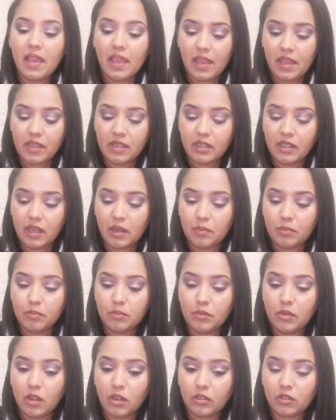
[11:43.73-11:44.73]
and
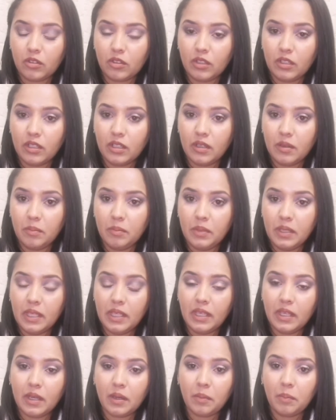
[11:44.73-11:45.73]
I'm not gonna
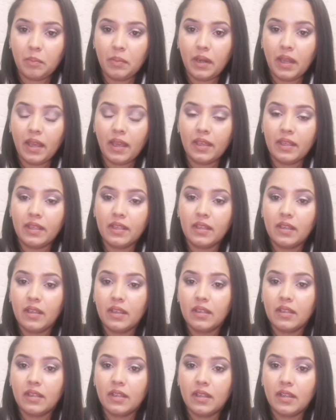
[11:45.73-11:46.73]
be applying
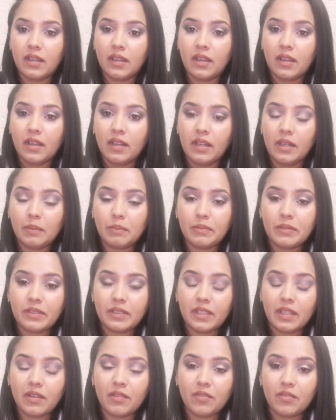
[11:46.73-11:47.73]

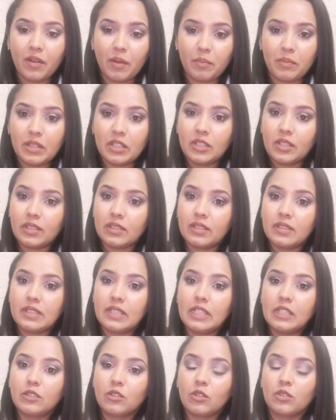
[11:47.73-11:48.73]
lipstick from the Just
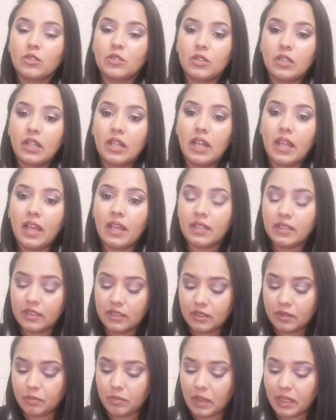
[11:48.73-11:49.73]
Straight onto
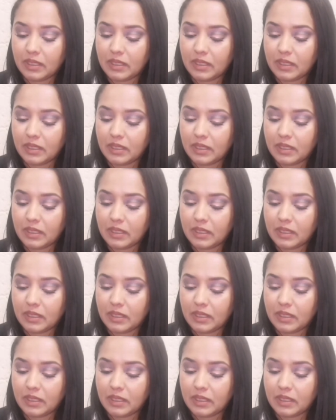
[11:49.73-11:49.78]
clients.